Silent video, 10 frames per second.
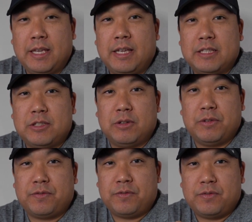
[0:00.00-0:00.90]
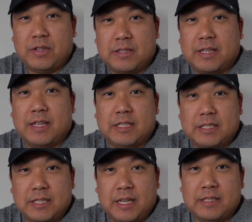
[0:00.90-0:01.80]
And so if it kind of
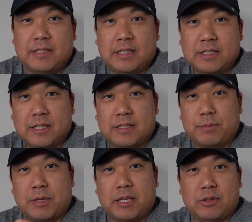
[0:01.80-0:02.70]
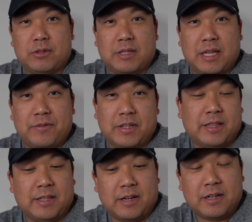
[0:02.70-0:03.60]
shakes, that's because I'm not used to having
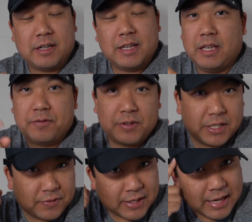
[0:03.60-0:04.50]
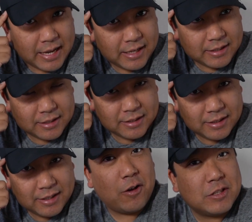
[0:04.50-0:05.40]
it there. And forgive the hat.
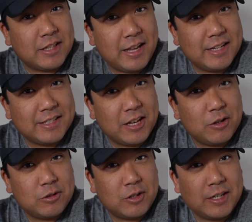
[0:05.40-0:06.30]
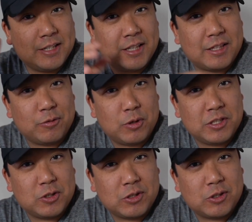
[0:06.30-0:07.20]
I was lying down trying to get the
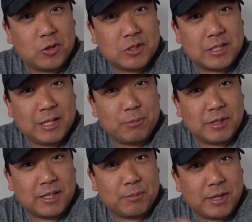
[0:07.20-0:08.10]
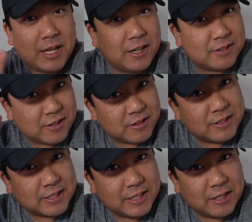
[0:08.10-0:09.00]
1-year-old to go to sleep, and then my hair is all
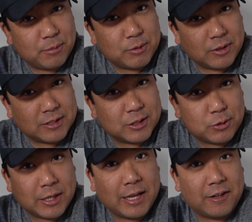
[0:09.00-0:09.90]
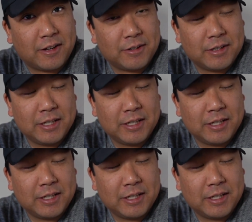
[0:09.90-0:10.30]
sticking up, so I just threw the hat on.